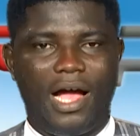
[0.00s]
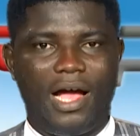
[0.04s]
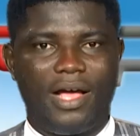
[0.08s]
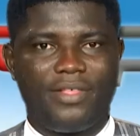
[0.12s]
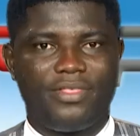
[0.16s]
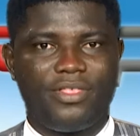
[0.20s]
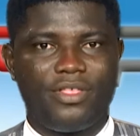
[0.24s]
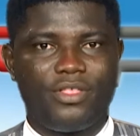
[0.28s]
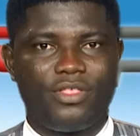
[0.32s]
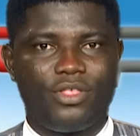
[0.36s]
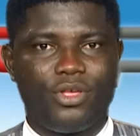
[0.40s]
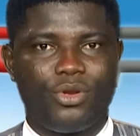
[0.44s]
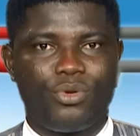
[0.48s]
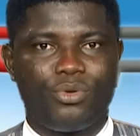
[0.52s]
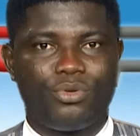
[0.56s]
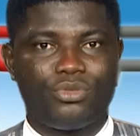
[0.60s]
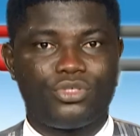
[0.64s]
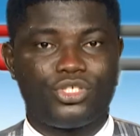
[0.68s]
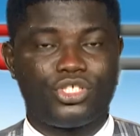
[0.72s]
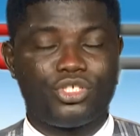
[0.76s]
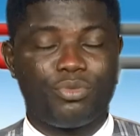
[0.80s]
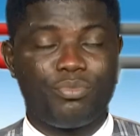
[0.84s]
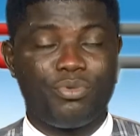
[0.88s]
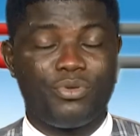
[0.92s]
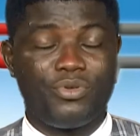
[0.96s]
I think the rules
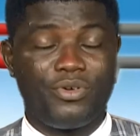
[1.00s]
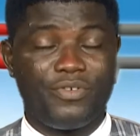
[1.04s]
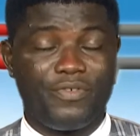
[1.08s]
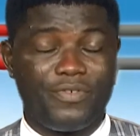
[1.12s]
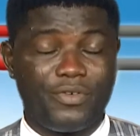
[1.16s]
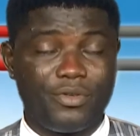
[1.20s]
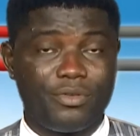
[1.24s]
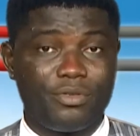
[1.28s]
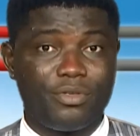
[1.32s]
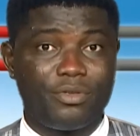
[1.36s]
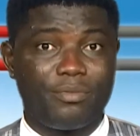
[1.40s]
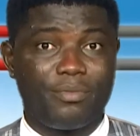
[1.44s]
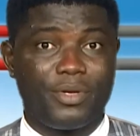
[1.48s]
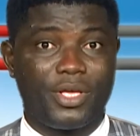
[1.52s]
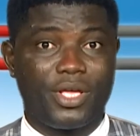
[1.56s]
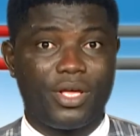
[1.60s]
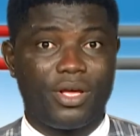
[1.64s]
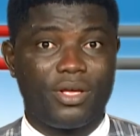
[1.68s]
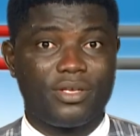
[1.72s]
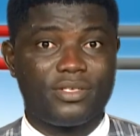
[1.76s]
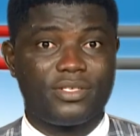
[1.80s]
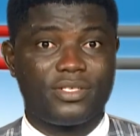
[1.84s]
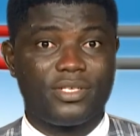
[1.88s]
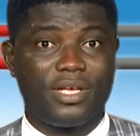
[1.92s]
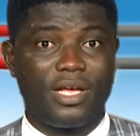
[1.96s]
should be reviewed
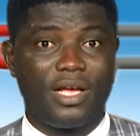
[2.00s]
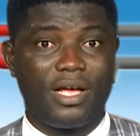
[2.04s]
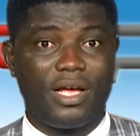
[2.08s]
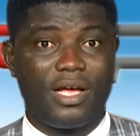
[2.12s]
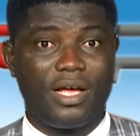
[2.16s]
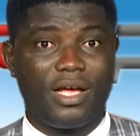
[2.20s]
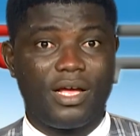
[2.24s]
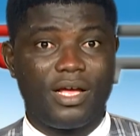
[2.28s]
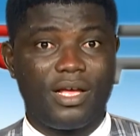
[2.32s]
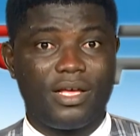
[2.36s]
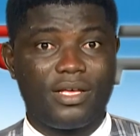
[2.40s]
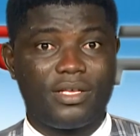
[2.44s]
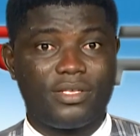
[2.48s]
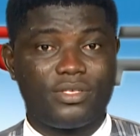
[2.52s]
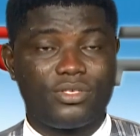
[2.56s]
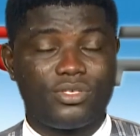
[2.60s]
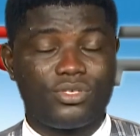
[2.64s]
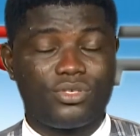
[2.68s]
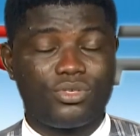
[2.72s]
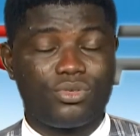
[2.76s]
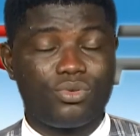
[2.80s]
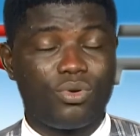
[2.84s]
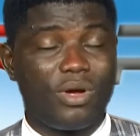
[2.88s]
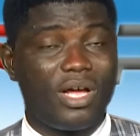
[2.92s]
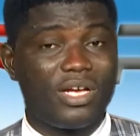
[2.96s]
because it's
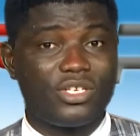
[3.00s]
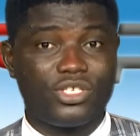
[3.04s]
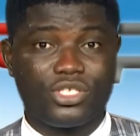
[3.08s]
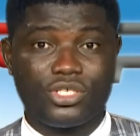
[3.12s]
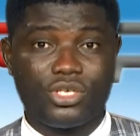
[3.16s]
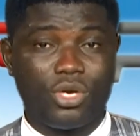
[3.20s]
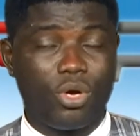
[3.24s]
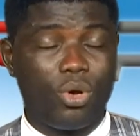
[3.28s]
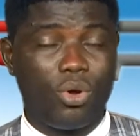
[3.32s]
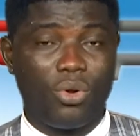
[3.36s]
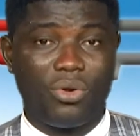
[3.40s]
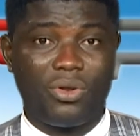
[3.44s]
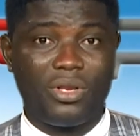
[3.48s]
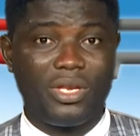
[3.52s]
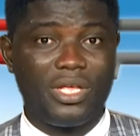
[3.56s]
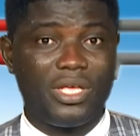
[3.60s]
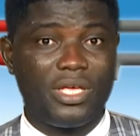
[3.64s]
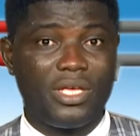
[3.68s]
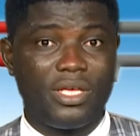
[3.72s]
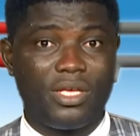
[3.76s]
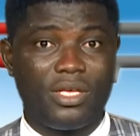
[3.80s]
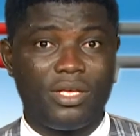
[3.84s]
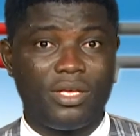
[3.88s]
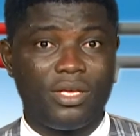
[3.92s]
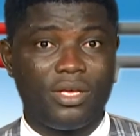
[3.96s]
too harsh on the
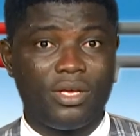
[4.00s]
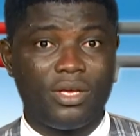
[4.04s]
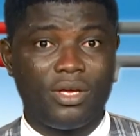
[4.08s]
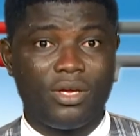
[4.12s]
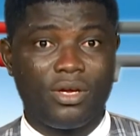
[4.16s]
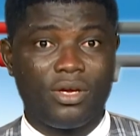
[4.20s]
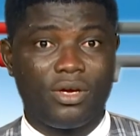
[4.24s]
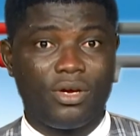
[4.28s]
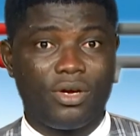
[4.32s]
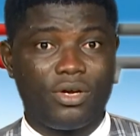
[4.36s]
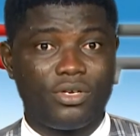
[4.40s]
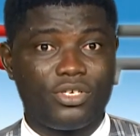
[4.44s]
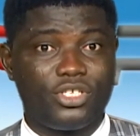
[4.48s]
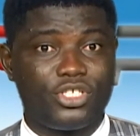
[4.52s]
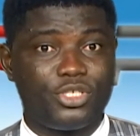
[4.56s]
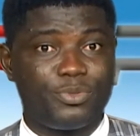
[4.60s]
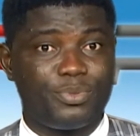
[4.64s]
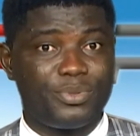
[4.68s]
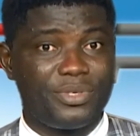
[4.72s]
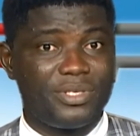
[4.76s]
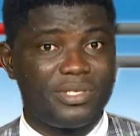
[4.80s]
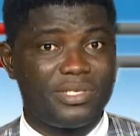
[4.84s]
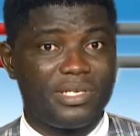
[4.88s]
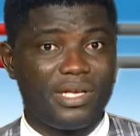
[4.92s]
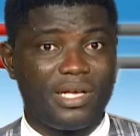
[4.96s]

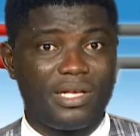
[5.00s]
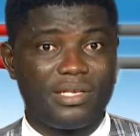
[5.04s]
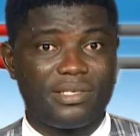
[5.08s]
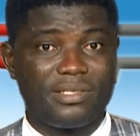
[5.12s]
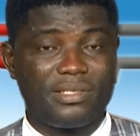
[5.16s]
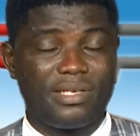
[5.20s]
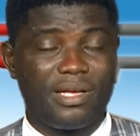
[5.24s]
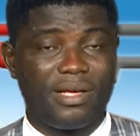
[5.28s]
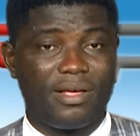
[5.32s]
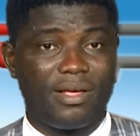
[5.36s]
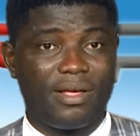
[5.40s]
sprinters.